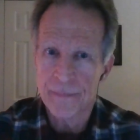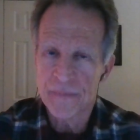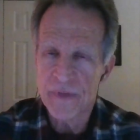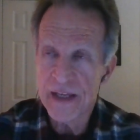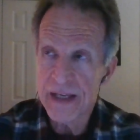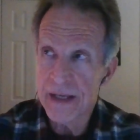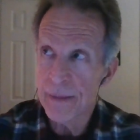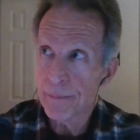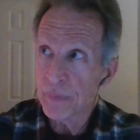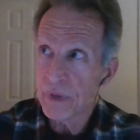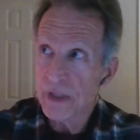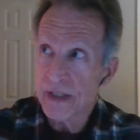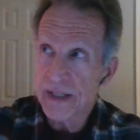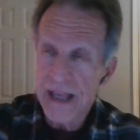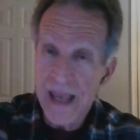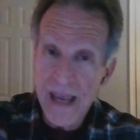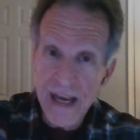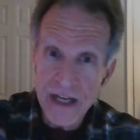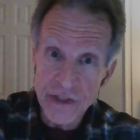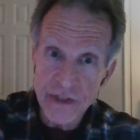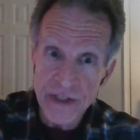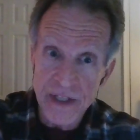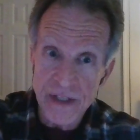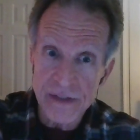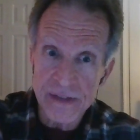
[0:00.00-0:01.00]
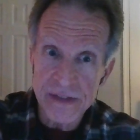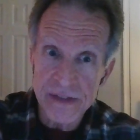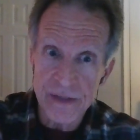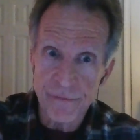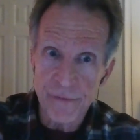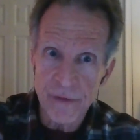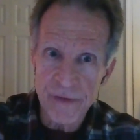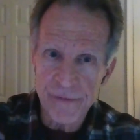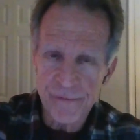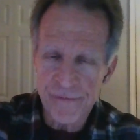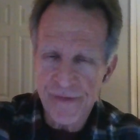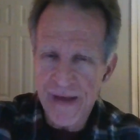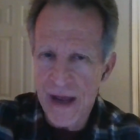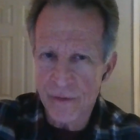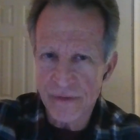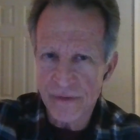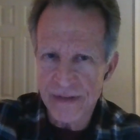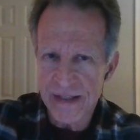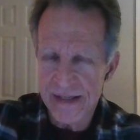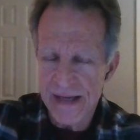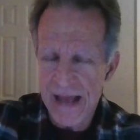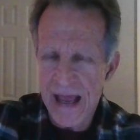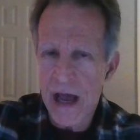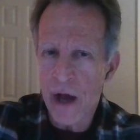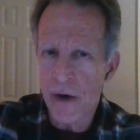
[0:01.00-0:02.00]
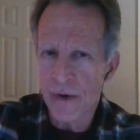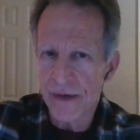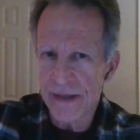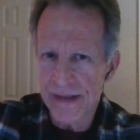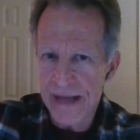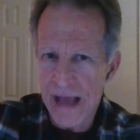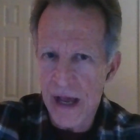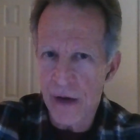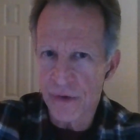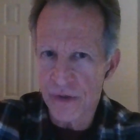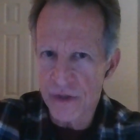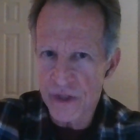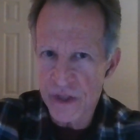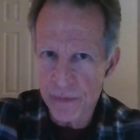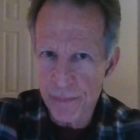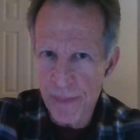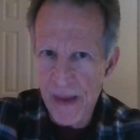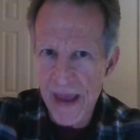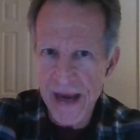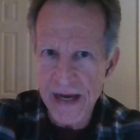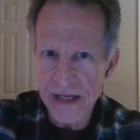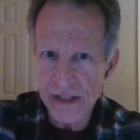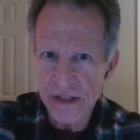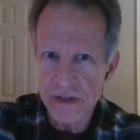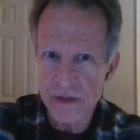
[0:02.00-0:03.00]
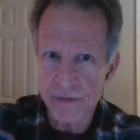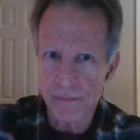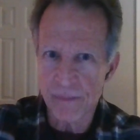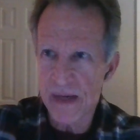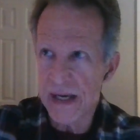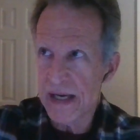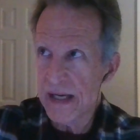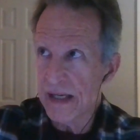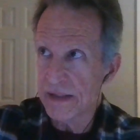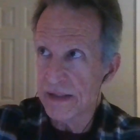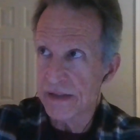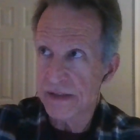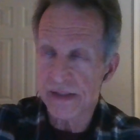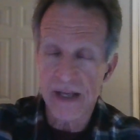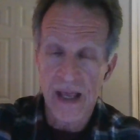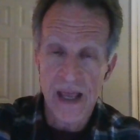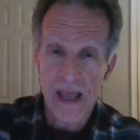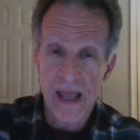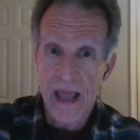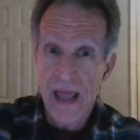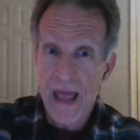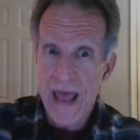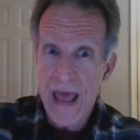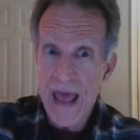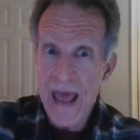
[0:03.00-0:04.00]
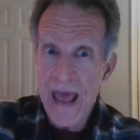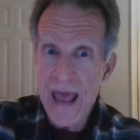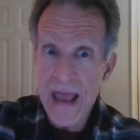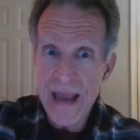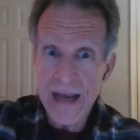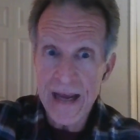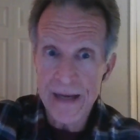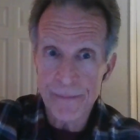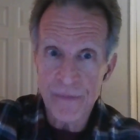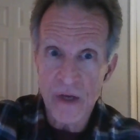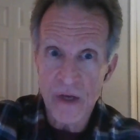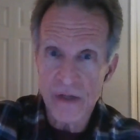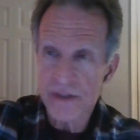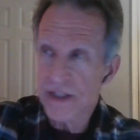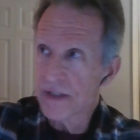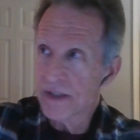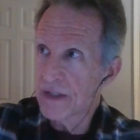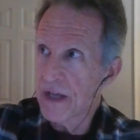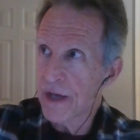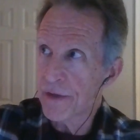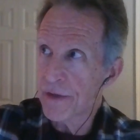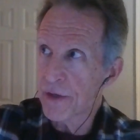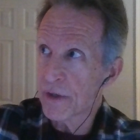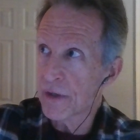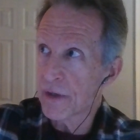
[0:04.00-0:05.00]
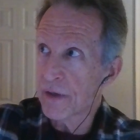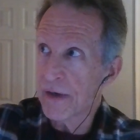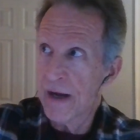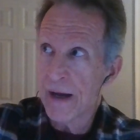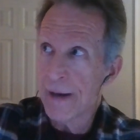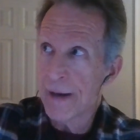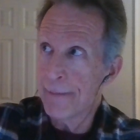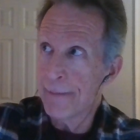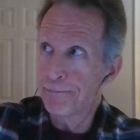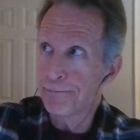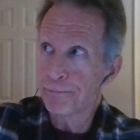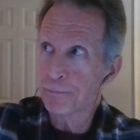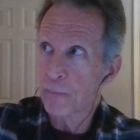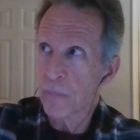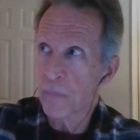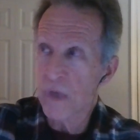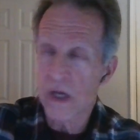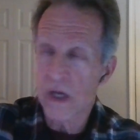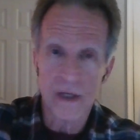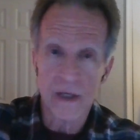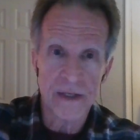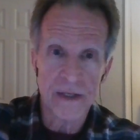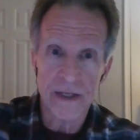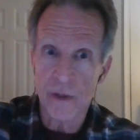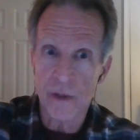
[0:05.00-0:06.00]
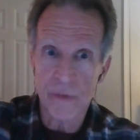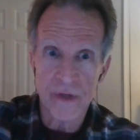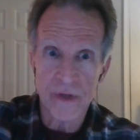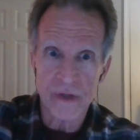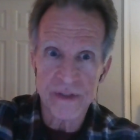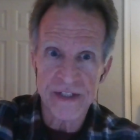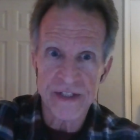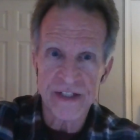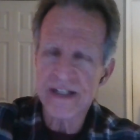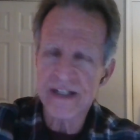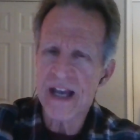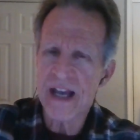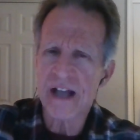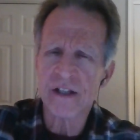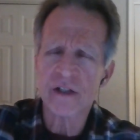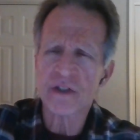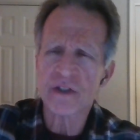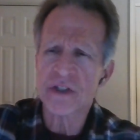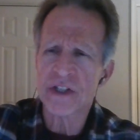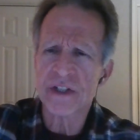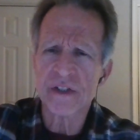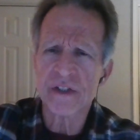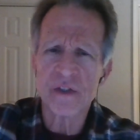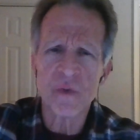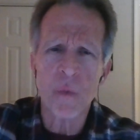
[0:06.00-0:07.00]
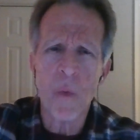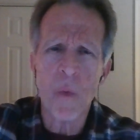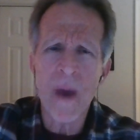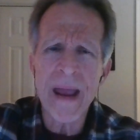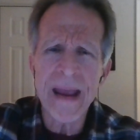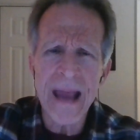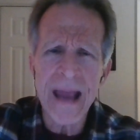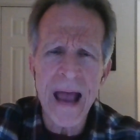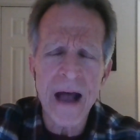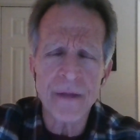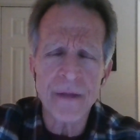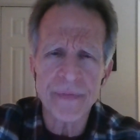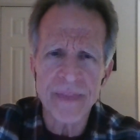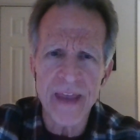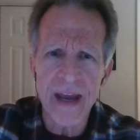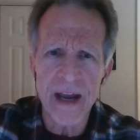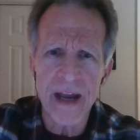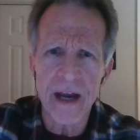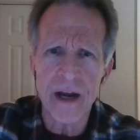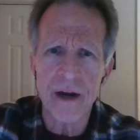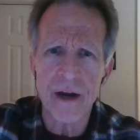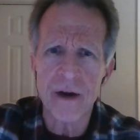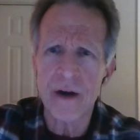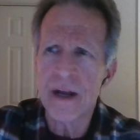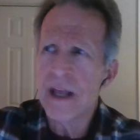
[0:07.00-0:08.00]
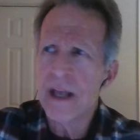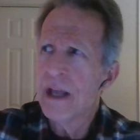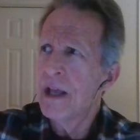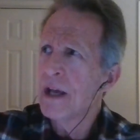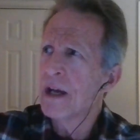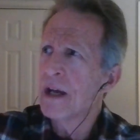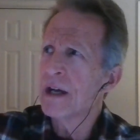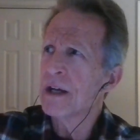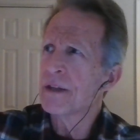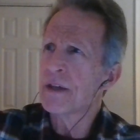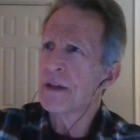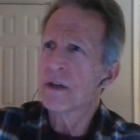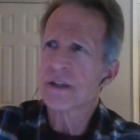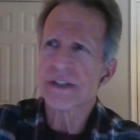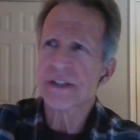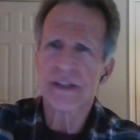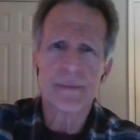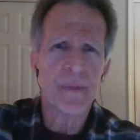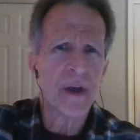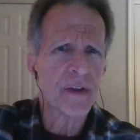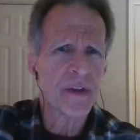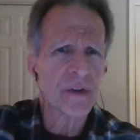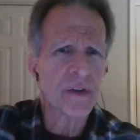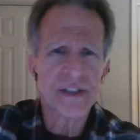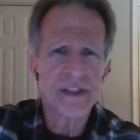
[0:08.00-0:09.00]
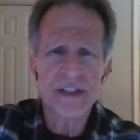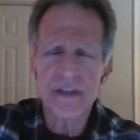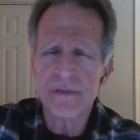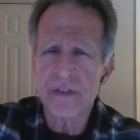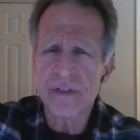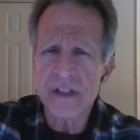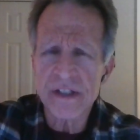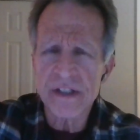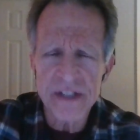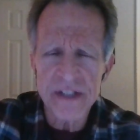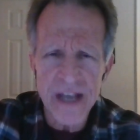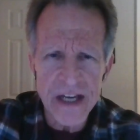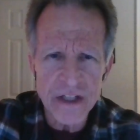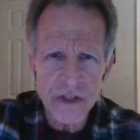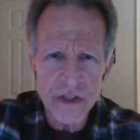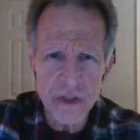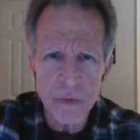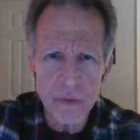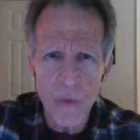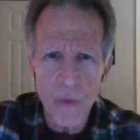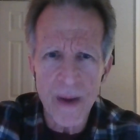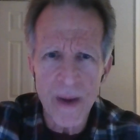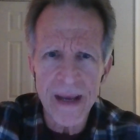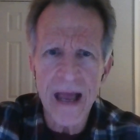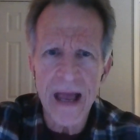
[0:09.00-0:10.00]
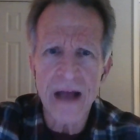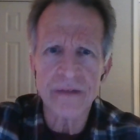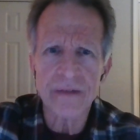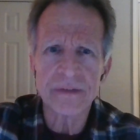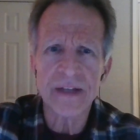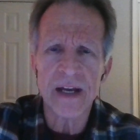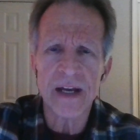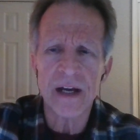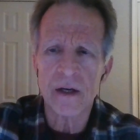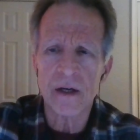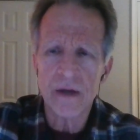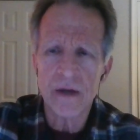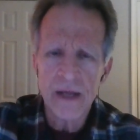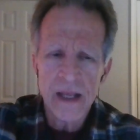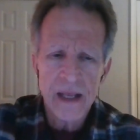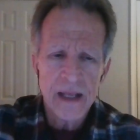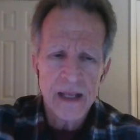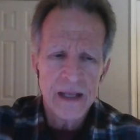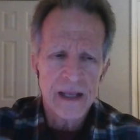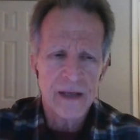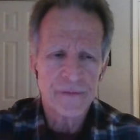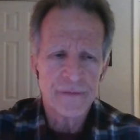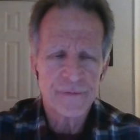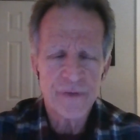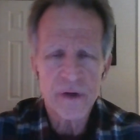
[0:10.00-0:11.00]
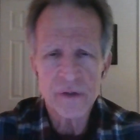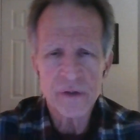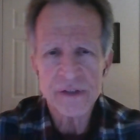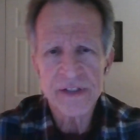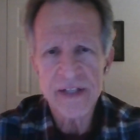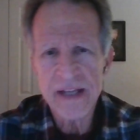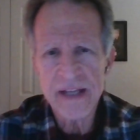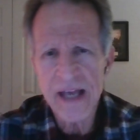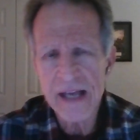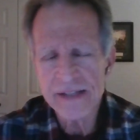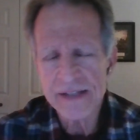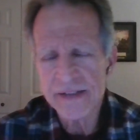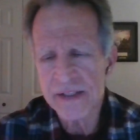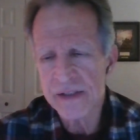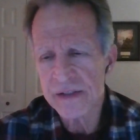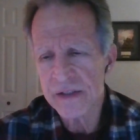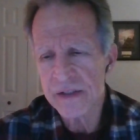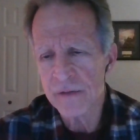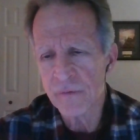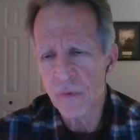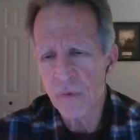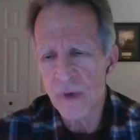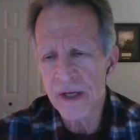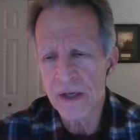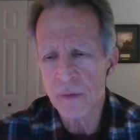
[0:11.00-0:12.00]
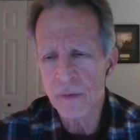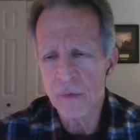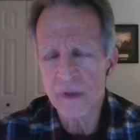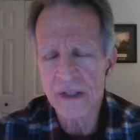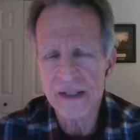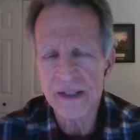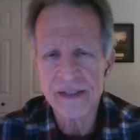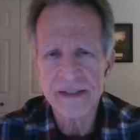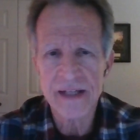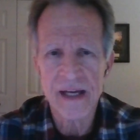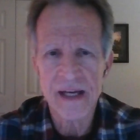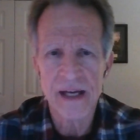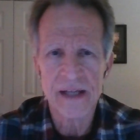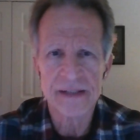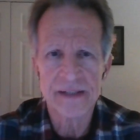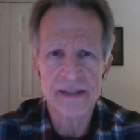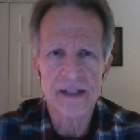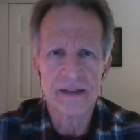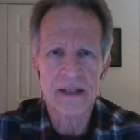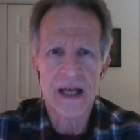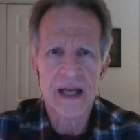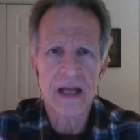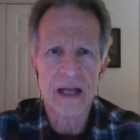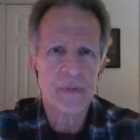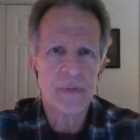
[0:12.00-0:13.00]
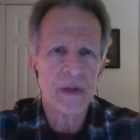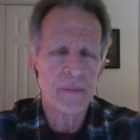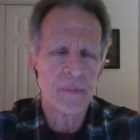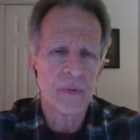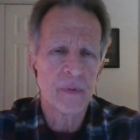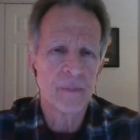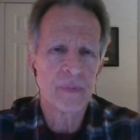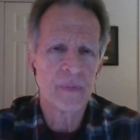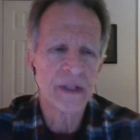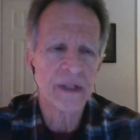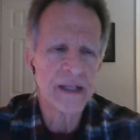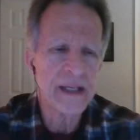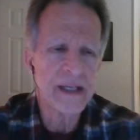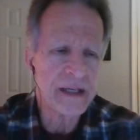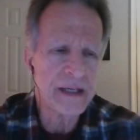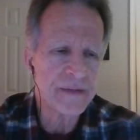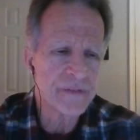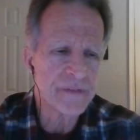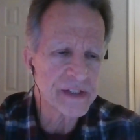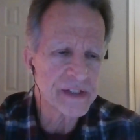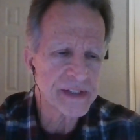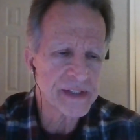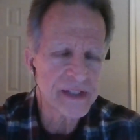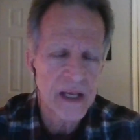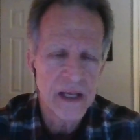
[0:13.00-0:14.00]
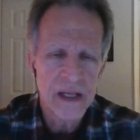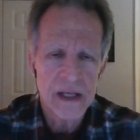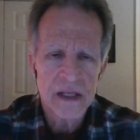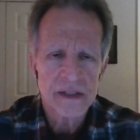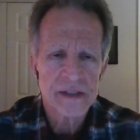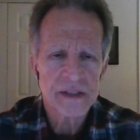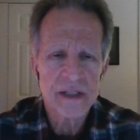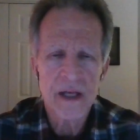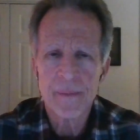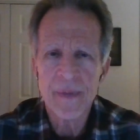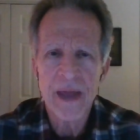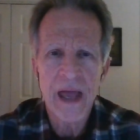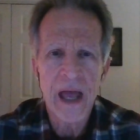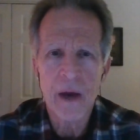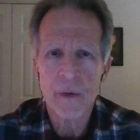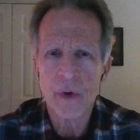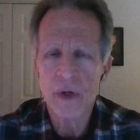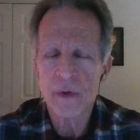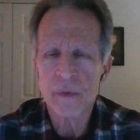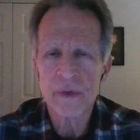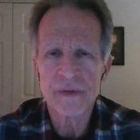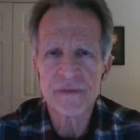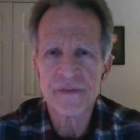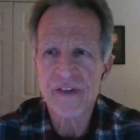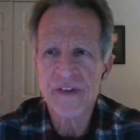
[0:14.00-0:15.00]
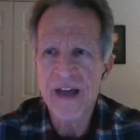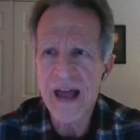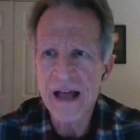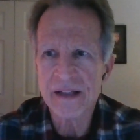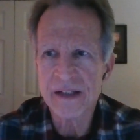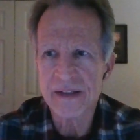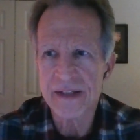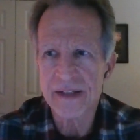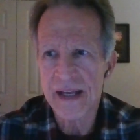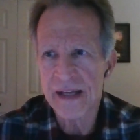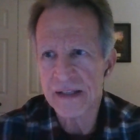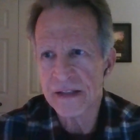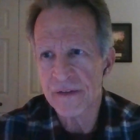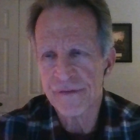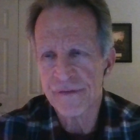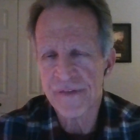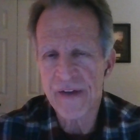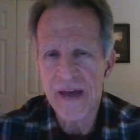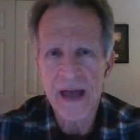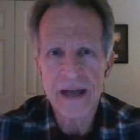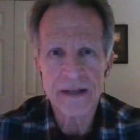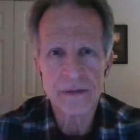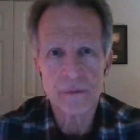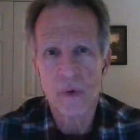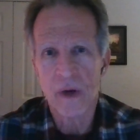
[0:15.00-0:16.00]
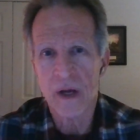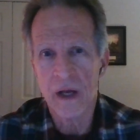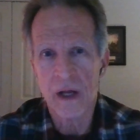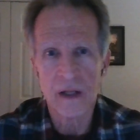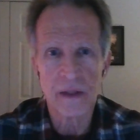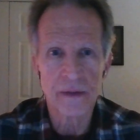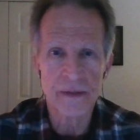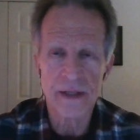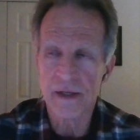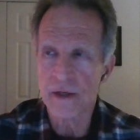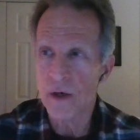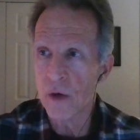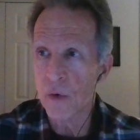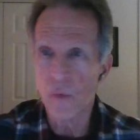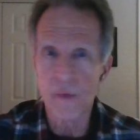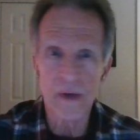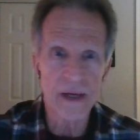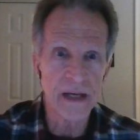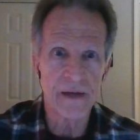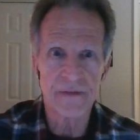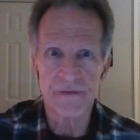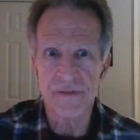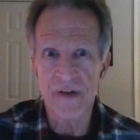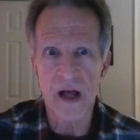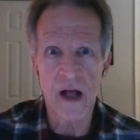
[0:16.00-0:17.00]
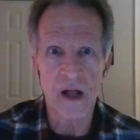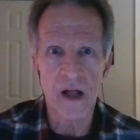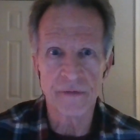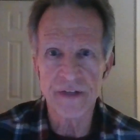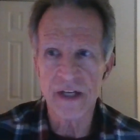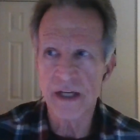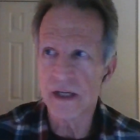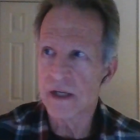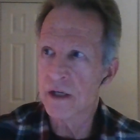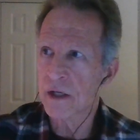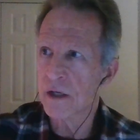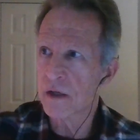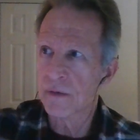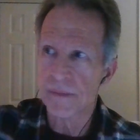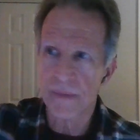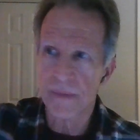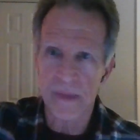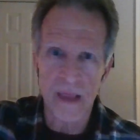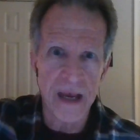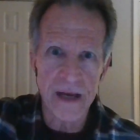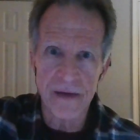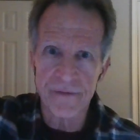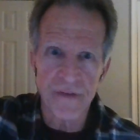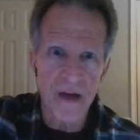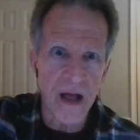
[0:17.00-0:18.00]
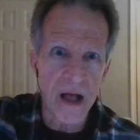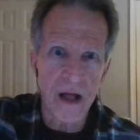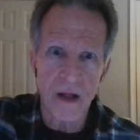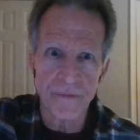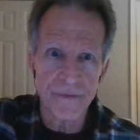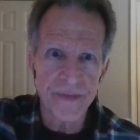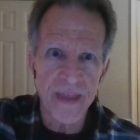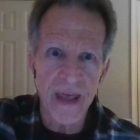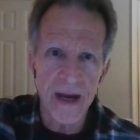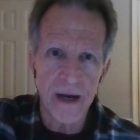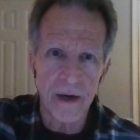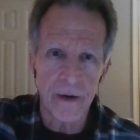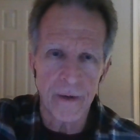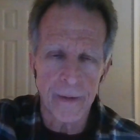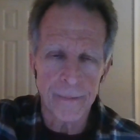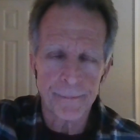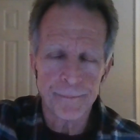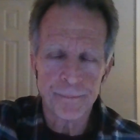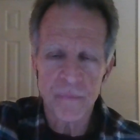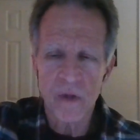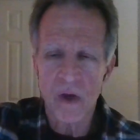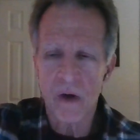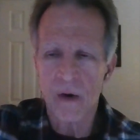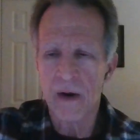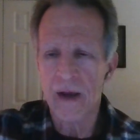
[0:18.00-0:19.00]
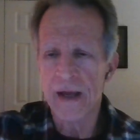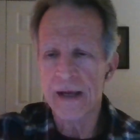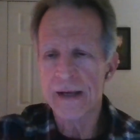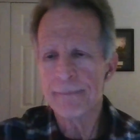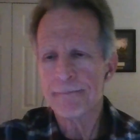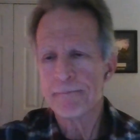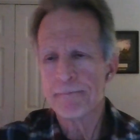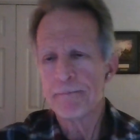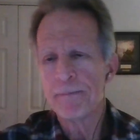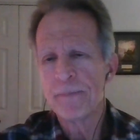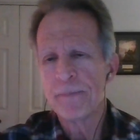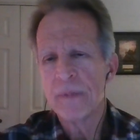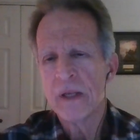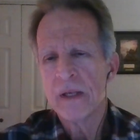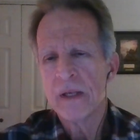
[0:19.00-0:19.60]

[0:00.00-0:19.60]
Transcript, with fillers: The implications, if we found it out in outer space, means hey, there's another, um, uh, you know, there's intelligence way out there, uh, there's some other civilization way out there. And folks, the essence of what it really does, a lot of people believe, is somehow it would validate the fact, well, you know, we evolved here, they evolved there, all right?